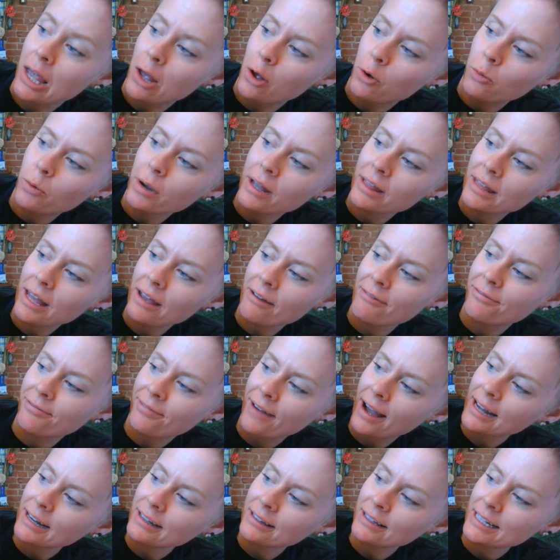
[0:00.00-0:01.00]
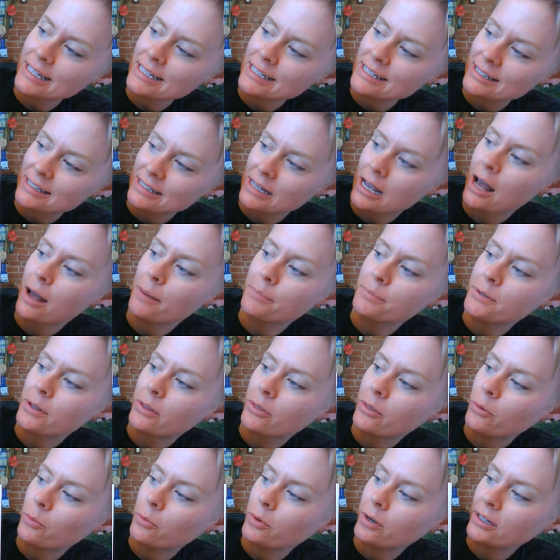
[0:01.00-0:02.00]
When they finally stopped,
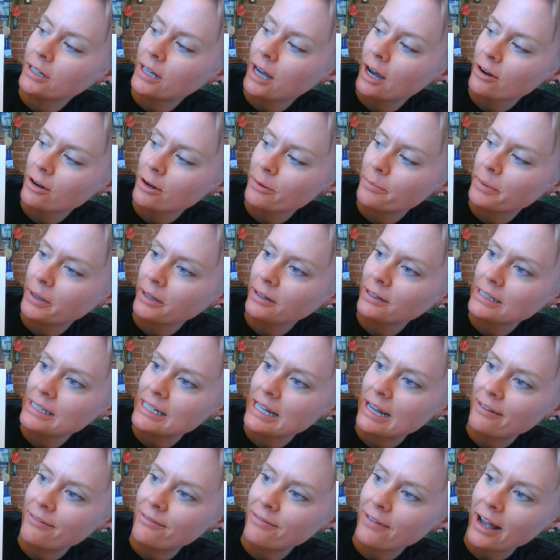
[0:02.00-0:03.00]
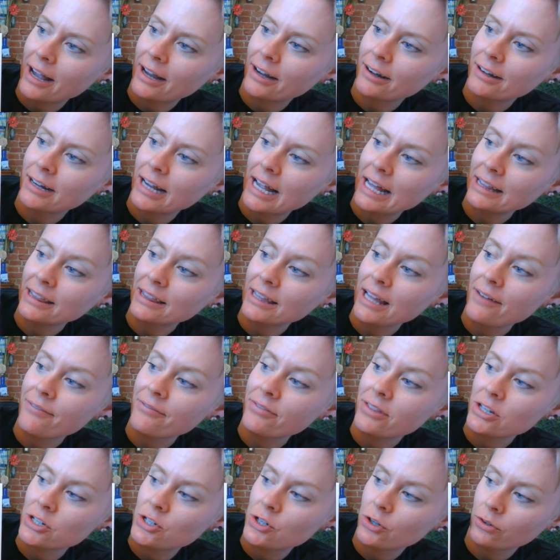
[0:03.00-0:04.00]
the woodcutter built a fire and
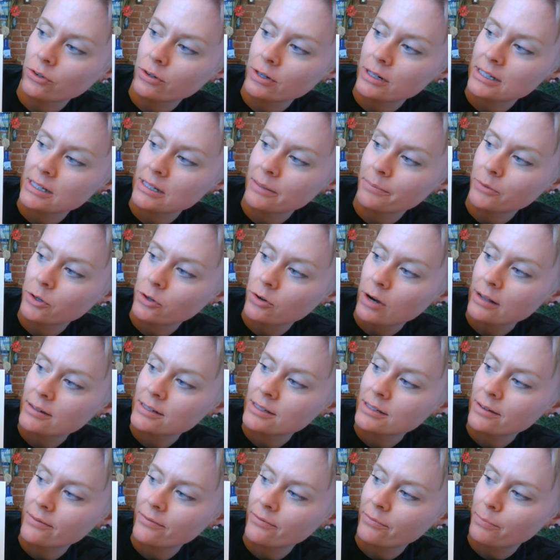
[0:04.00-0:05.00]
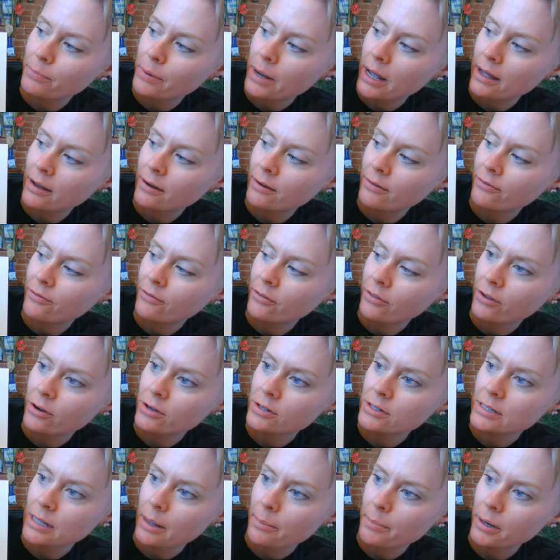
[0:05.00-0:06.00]
left the children some crusts of bread for their
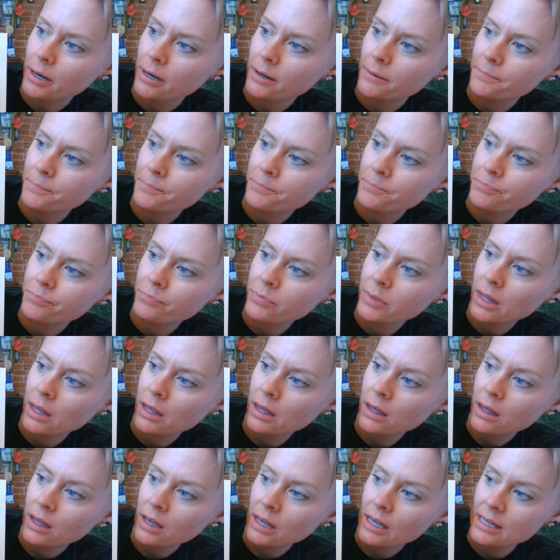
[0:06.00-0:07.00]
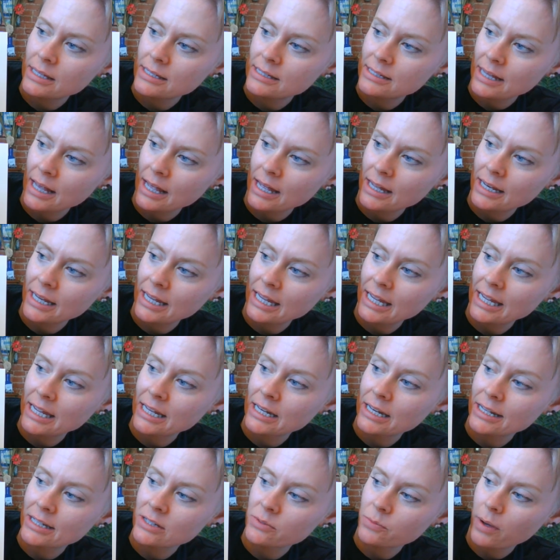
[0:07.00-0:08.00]
supper. He said he
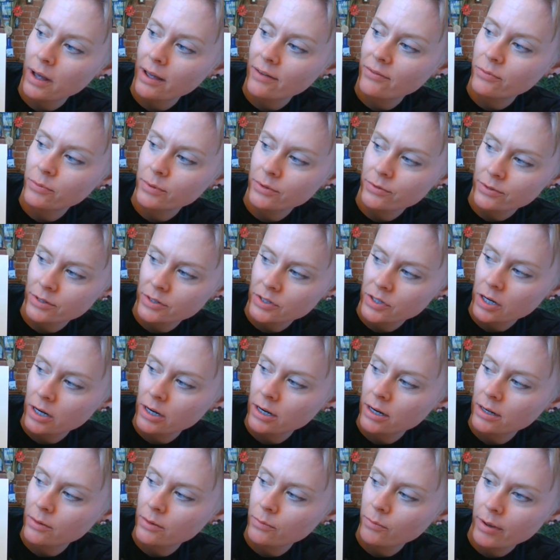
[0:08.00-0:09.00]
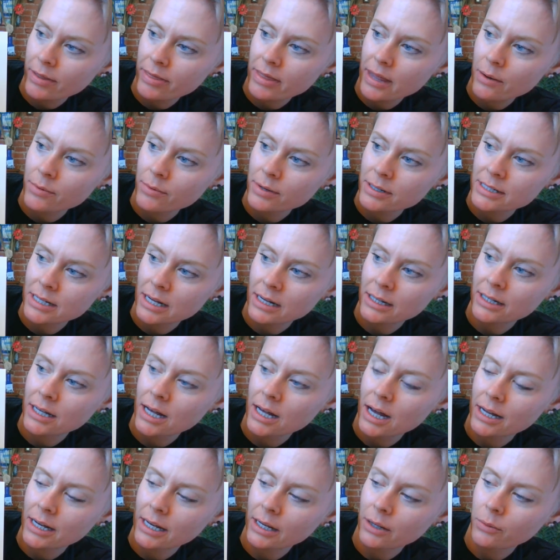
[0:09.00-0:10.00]
and his wife would return when they were done
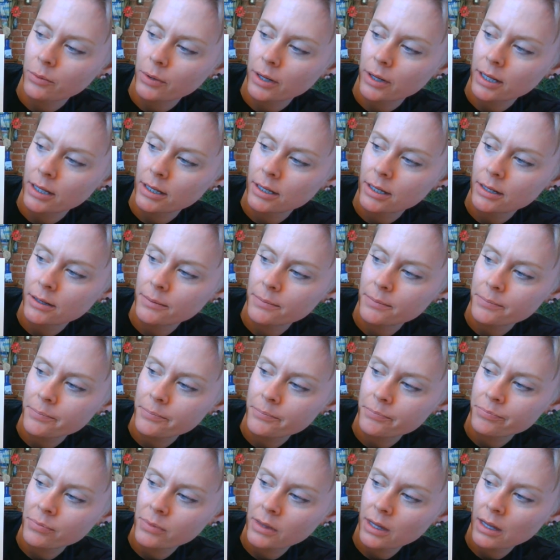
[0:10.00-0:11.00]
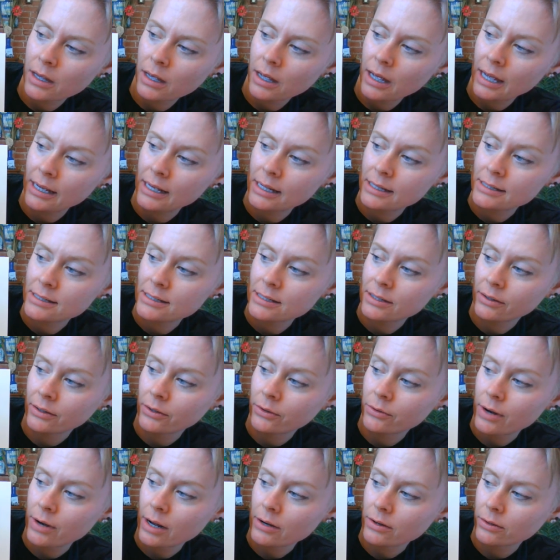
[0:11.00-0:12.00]
cutting wood. Hansel
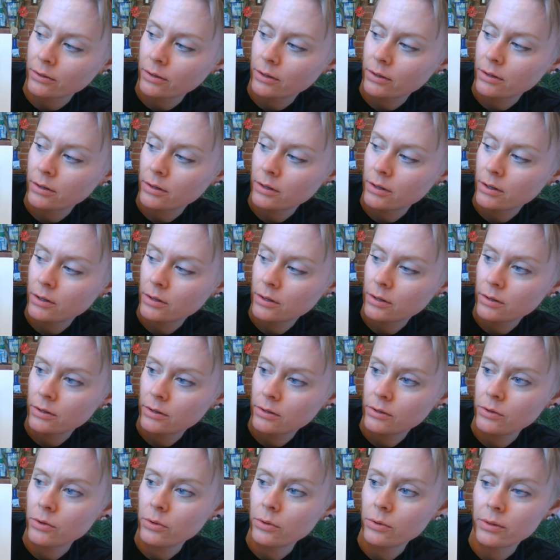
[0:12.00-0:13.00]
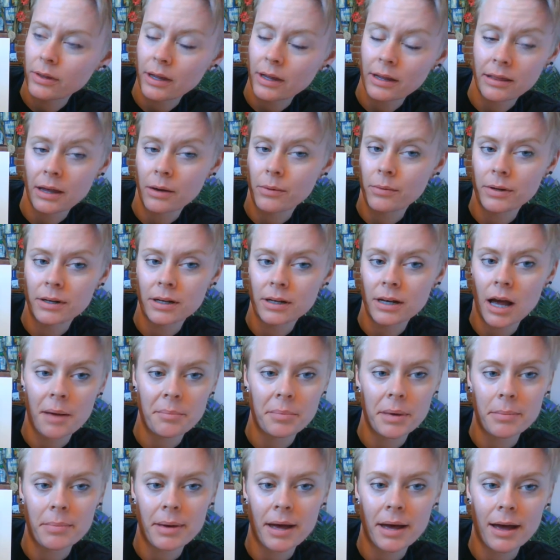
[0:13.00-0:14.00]
and Gretel knew that they would
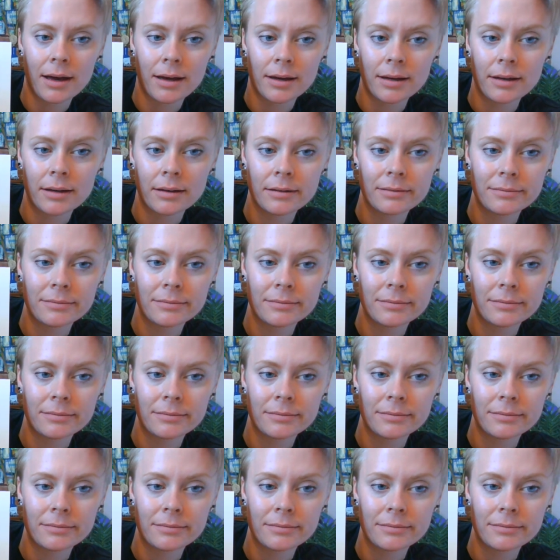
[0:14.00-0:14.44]
not be back.